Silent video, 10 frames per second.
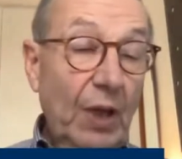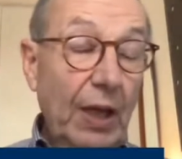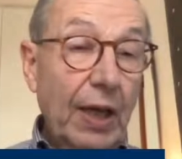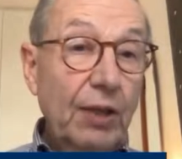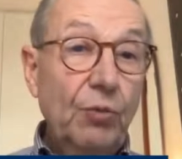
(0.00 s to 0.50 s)

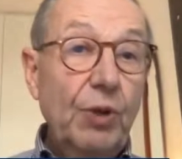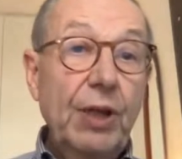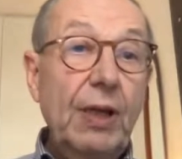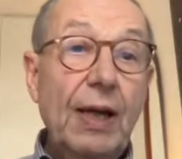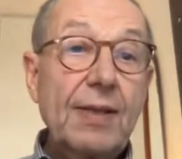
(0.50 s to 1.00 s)
and
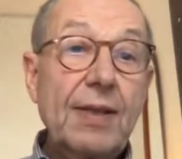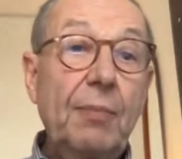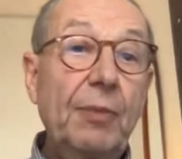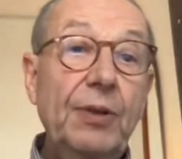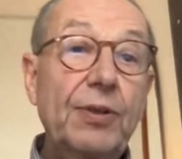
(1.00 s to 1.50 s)
we
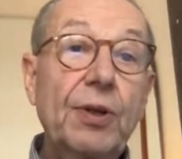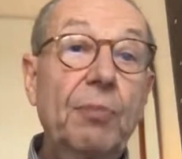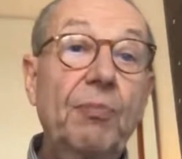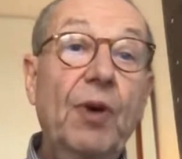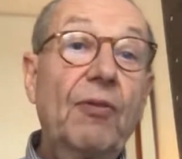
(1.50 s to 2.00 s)
assembled
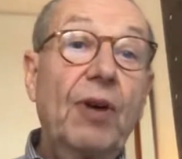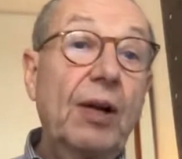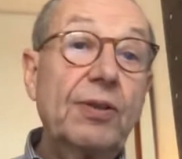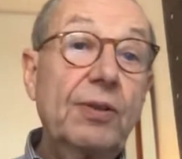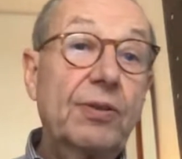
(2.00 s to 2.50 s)
some of
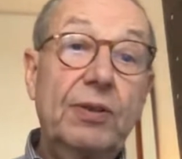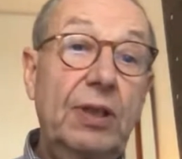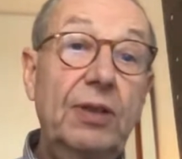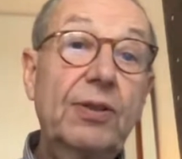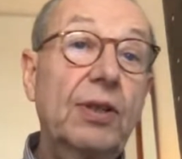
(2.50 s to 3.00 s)
our
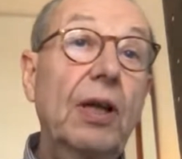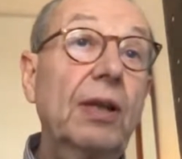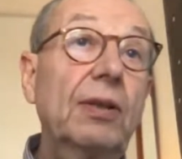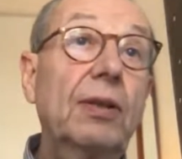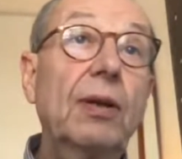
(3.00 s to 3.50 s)
artists,
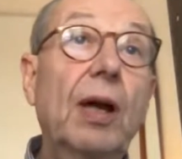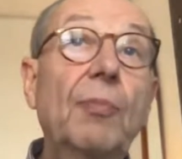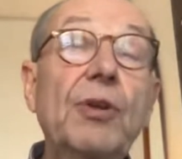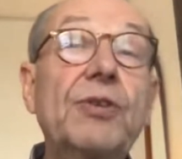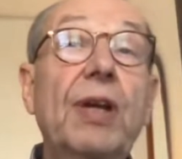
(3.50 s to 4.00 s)
and I
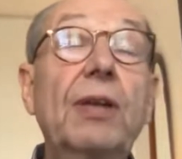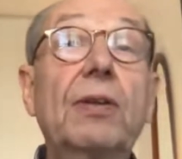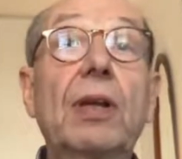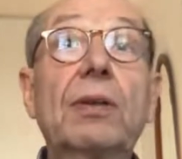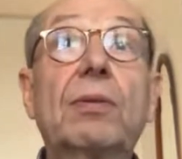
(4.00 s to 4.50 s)
must say
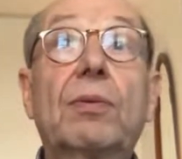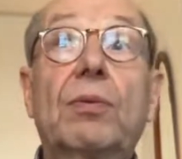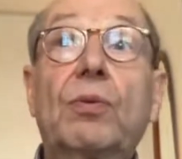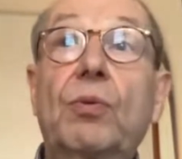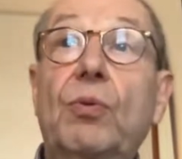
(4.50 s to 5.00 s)
that
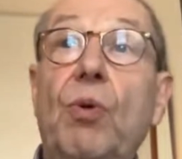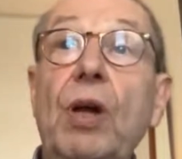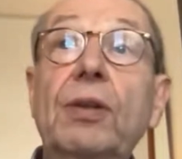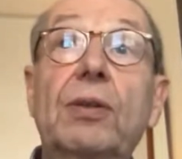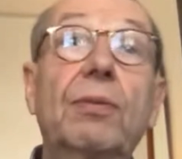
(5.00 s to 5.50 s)

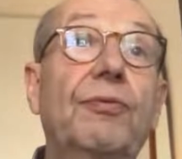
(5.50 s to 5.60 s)
quite a